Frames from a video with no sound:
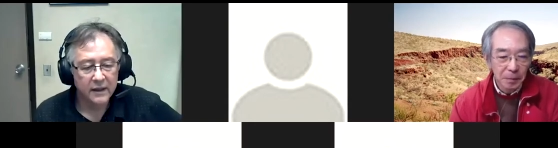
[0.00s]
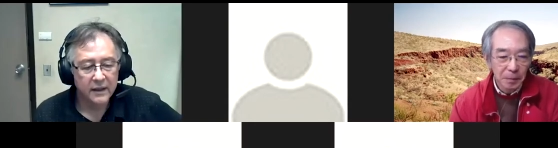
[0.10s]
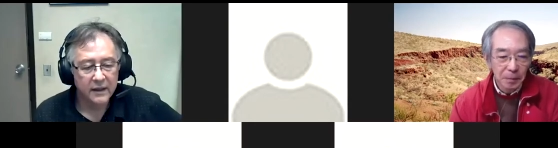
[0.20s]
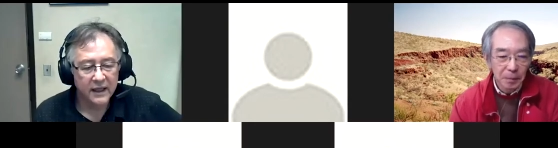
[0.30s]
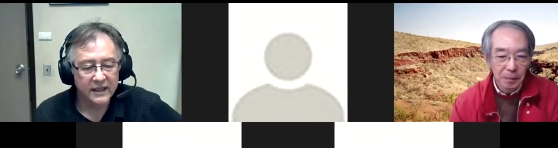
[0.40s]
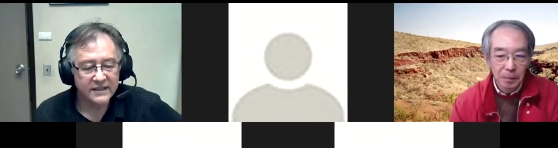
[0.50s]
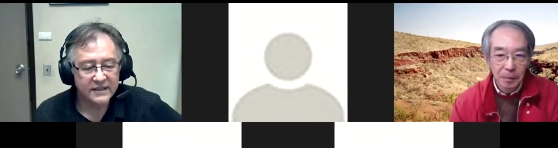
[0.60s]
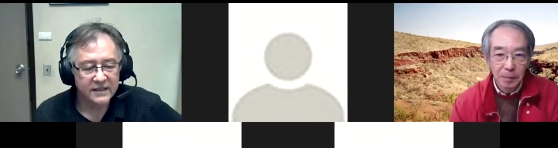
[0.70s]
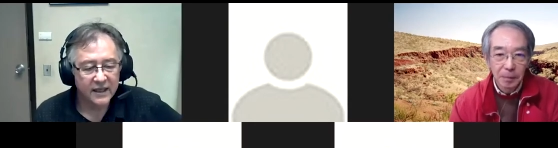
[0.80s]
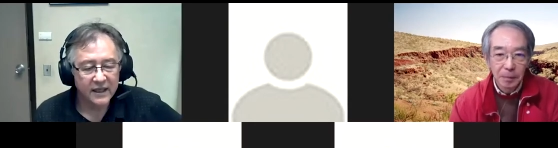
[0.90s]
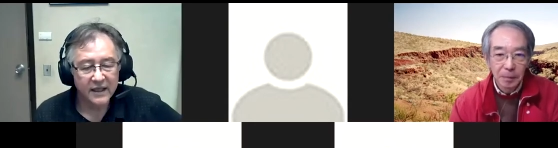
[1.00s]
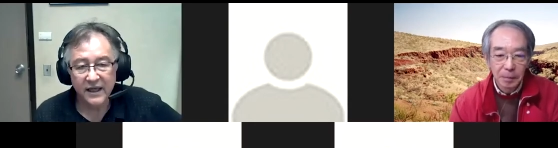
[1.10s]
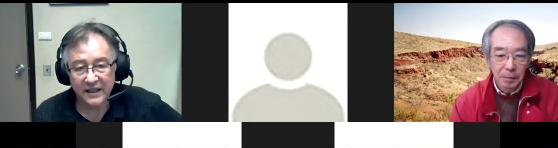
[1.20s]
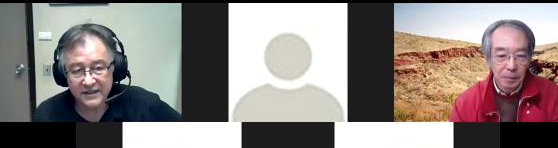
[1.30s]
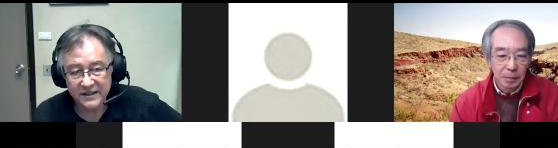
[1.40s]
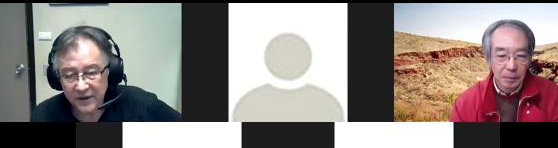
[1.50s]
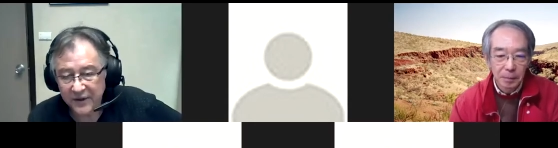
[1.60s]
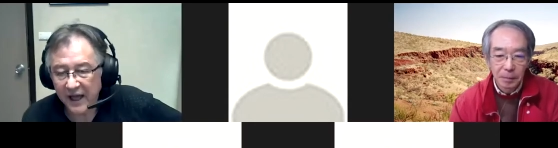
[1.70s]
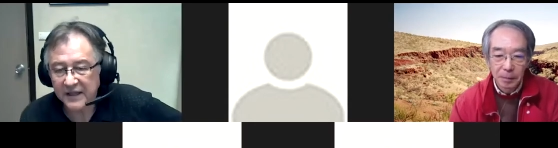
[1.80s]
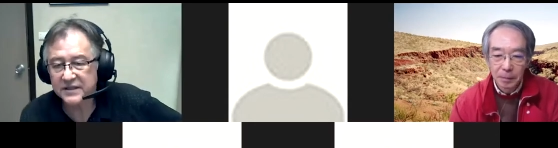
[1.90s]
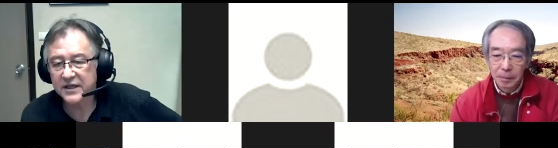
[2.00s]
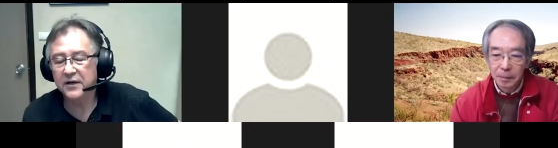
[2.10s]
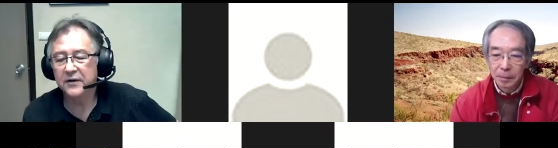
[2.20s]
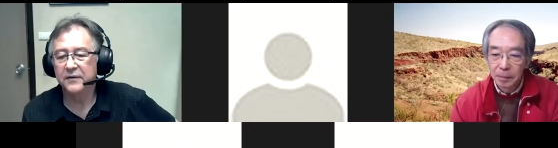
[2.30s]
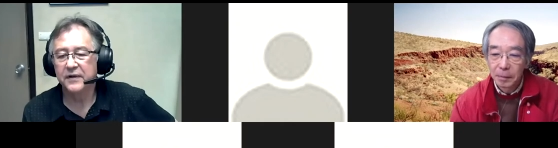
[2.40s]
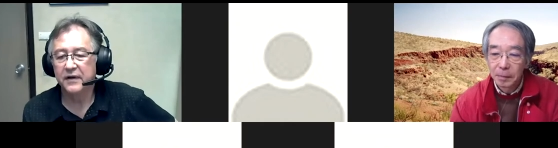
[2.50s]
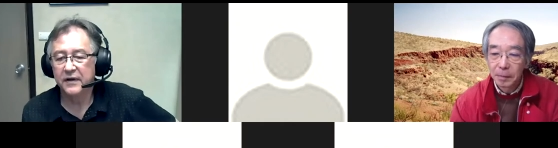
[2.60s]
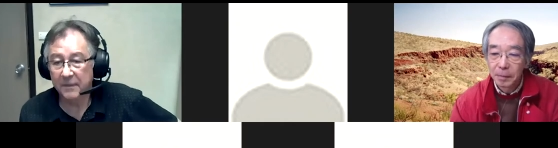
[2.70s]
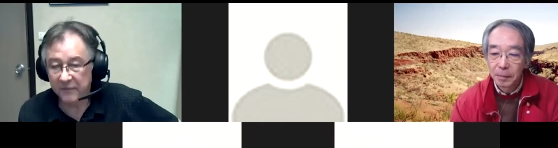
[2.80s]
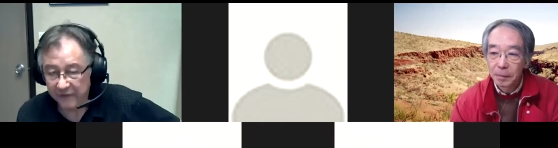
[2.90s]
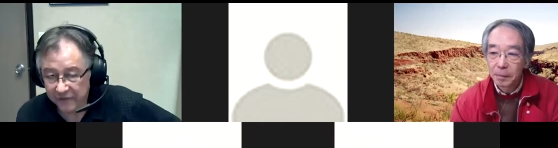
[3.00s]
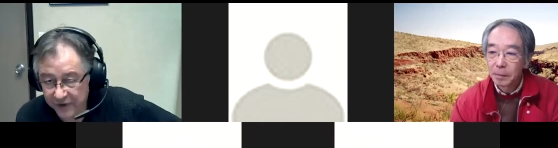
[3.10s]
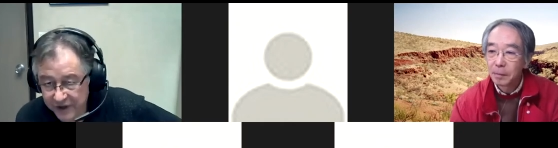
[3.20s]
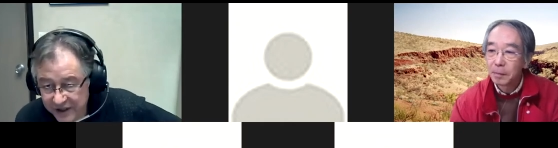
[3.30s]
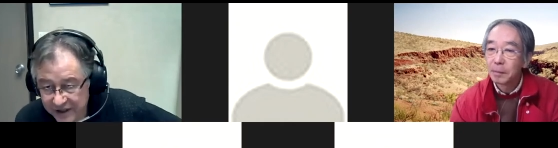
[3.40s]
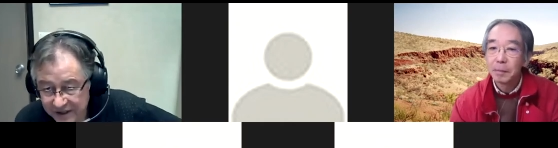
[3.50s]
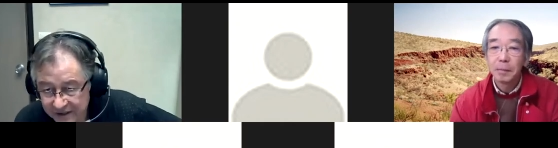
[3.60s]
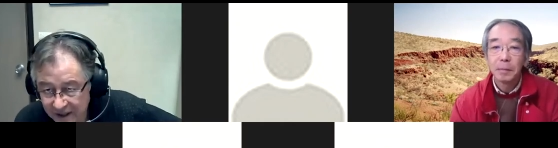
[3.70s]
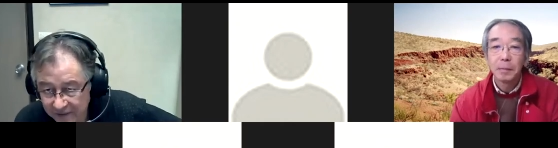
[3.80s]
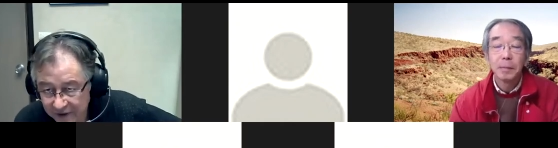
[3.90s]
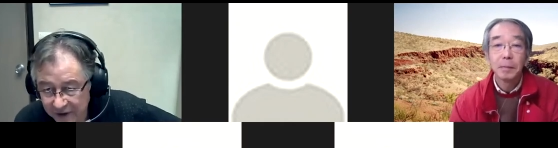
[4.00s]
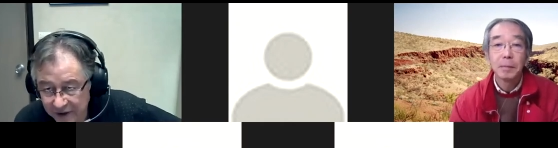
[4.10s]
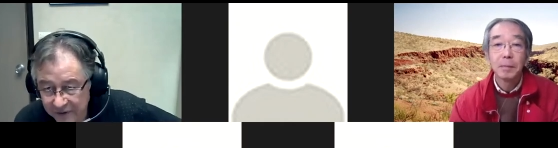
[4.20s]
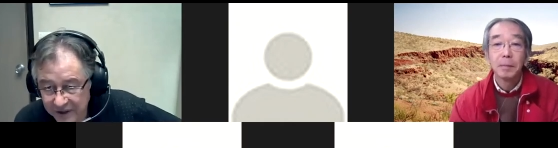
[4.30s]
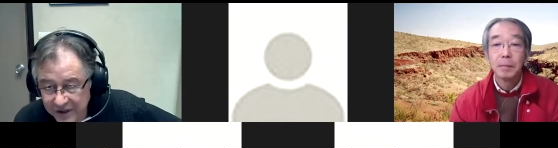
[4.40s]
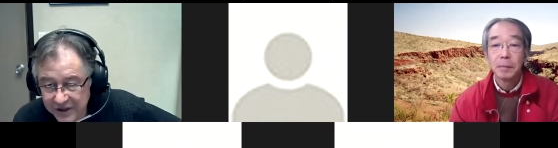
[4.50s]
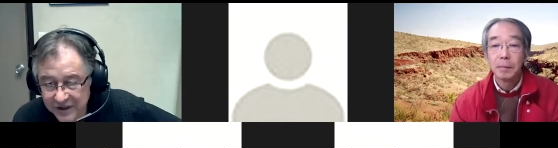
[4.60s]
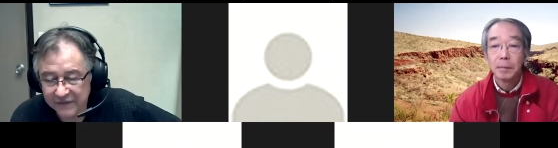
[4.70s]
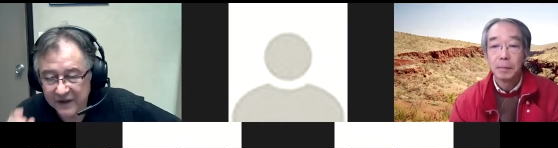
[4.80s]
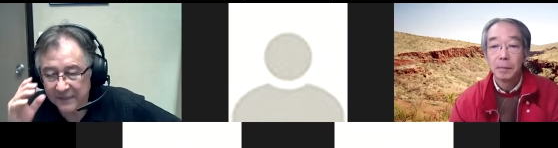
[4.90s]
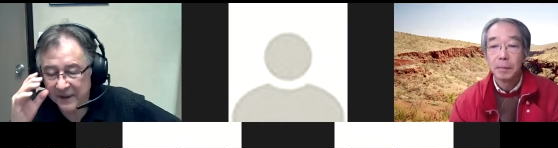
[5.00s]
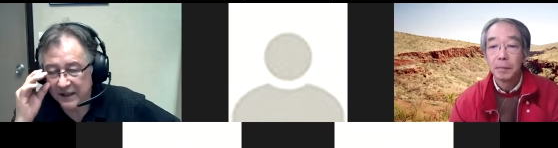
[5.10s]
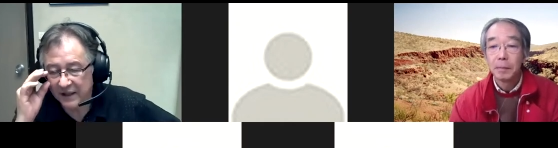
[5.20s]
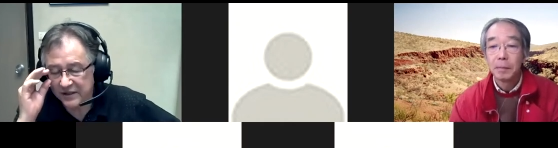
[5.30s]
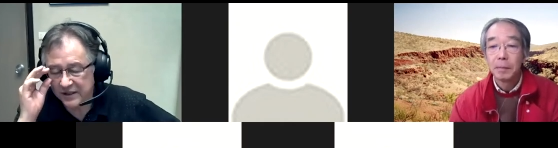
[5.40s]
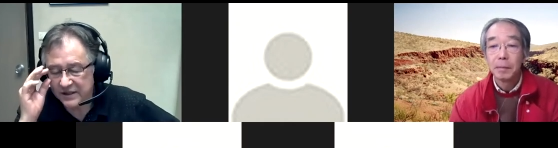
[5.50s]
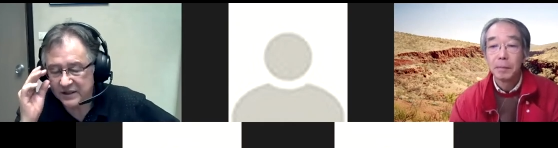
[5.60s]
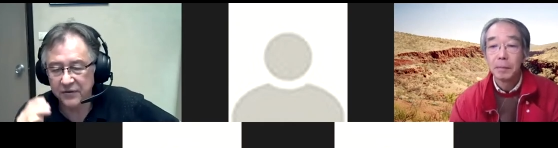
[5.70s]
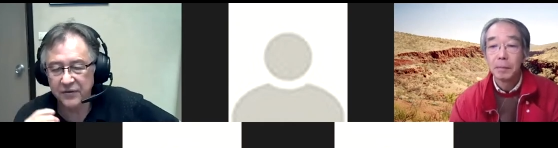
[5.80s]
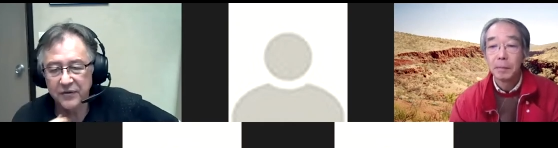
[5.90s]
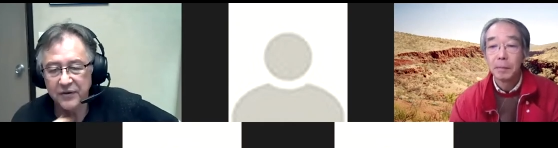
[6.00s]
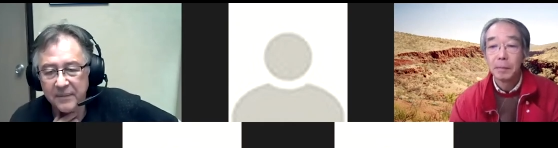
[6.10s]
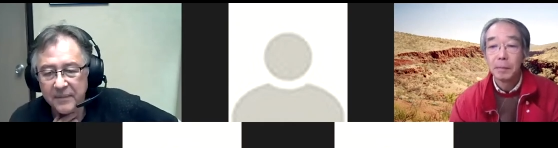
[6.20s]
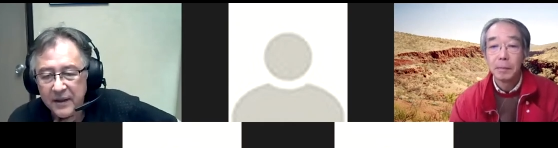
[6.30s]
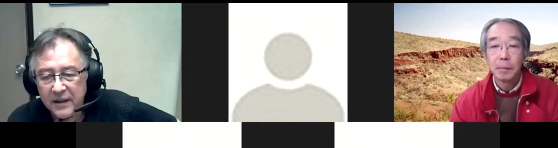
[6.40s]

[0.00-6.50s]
Speaker 1: Yes, uh, yes. Okay, so there are a number of questions, uh, very good questions that have come in. I'll just go through them.